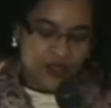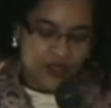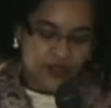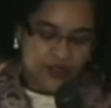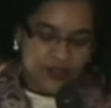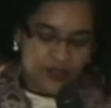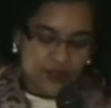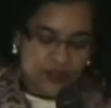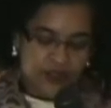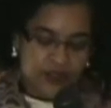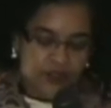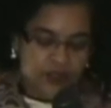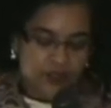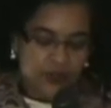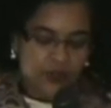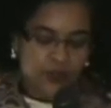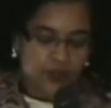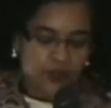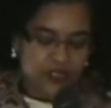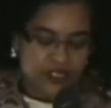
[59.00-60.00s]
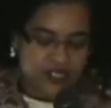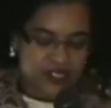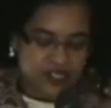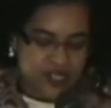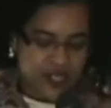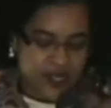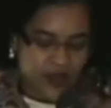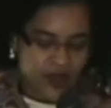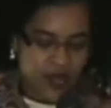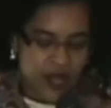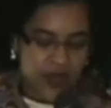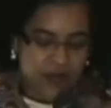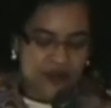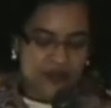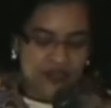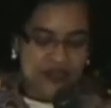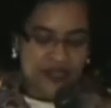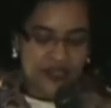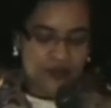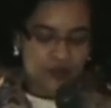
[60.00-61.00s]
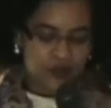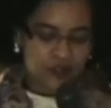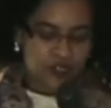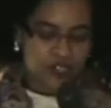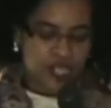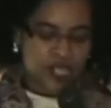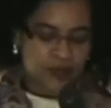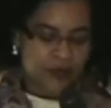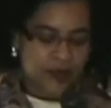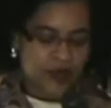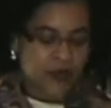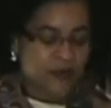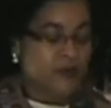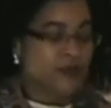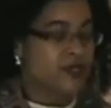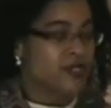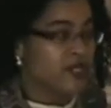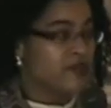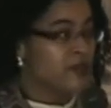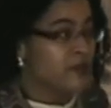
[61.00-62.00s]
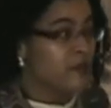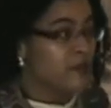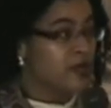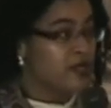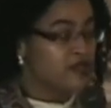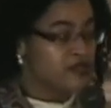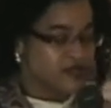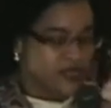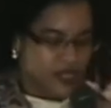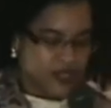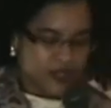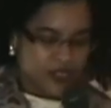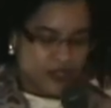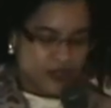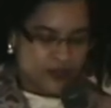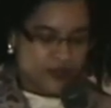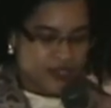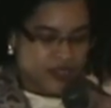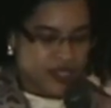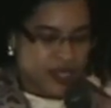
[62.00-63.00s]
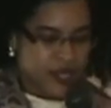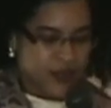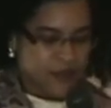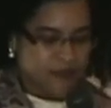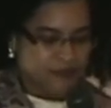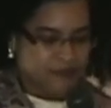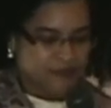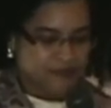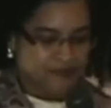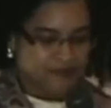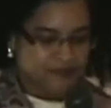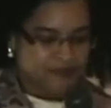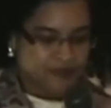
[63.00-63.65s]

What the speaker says: So it is too early to tell how things will shape up in the months and years to come.